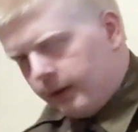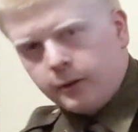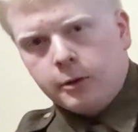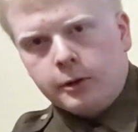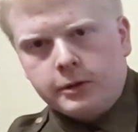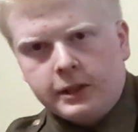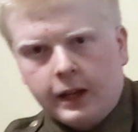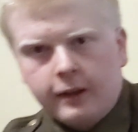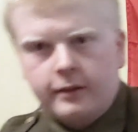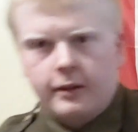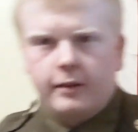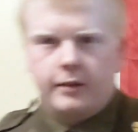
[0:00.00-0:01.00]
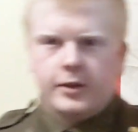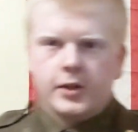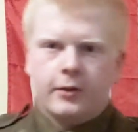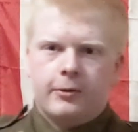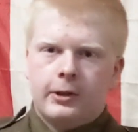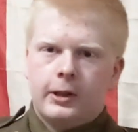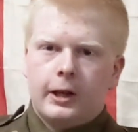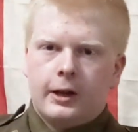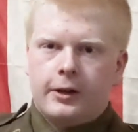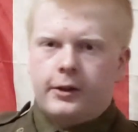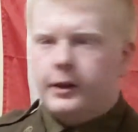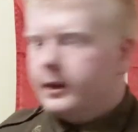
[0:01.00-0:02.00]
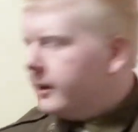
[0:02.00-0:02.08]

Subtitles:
Quote desk, this is just a foot locker.